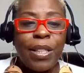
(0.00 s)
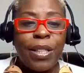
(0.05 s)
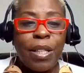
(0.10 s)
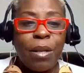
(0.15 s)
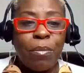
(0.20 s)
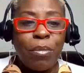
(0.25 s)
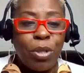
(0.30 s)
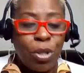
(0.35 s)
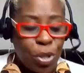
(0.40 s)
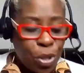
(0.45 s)

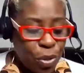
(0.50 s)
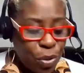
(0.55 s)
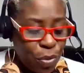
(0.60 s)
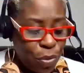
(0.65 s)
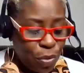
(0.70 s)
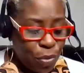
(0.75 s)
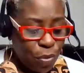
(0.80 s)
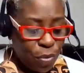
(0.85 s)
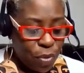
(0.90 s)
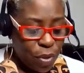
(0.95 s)
Number
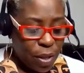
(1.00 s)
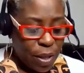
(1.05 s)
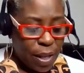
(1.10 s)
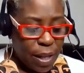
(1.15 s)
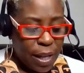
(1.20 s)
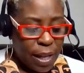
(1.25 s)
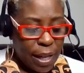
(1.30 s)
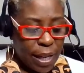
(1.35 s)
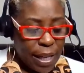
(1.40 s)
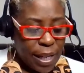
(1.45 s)
two
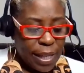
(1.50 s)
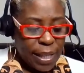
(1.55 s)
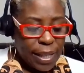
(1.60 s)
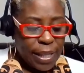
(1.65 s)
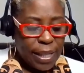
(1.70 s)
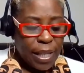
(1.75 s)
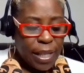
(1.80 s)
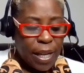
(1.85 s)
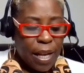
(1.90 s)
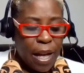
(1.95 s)

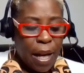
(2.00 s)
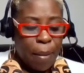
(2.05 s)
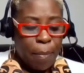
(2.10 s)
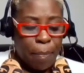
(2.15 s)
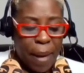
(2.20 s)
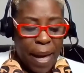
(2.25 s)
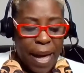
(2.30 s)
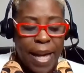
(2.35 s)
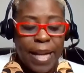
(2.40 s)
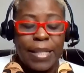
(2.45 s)
is
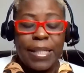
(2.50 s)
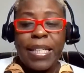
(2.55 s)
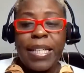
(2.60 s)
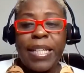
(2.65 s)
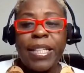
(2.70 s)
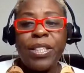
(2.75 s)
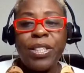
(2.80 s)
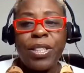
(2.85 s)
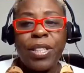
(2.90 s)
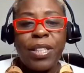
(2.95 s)
pay
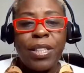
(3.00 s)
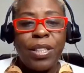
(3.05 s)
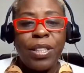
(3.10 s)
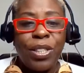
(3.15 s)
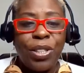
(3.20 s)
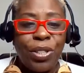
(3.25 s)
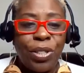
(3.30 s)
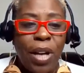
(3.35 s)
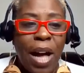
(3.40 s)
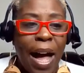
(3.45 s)
attention
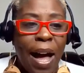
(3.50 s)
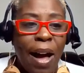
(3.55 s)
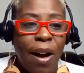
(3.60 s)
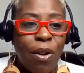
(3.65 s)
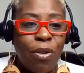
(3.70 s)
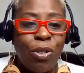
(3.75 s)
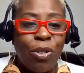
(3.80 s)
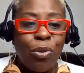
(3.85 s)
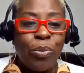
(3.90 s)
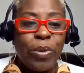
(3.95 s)
to
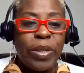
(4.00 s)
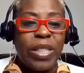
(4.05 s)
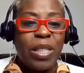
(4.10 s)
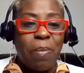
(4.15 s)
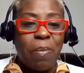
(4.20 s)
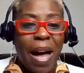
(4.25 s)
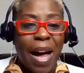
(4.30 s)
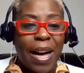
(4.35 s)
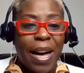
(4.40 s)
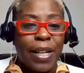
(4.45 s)
how you
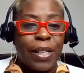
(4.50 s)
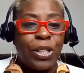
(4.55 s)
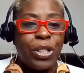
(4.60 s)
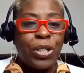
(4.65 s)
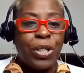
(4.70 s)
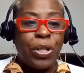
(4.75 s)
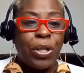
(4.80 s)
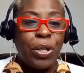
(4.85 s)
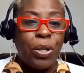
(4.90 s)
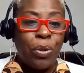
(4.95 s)
respond
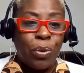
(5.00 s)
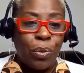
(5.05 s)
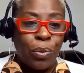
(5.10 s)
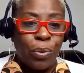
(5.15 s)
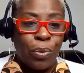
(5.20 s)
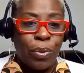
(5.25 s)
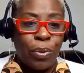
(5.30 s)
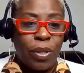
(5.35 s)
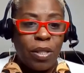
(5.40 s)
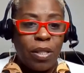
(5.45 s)
to
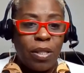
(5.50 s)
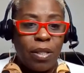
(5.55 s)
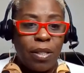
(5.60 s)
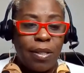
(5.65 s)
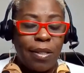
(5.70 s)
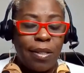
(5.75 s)
news.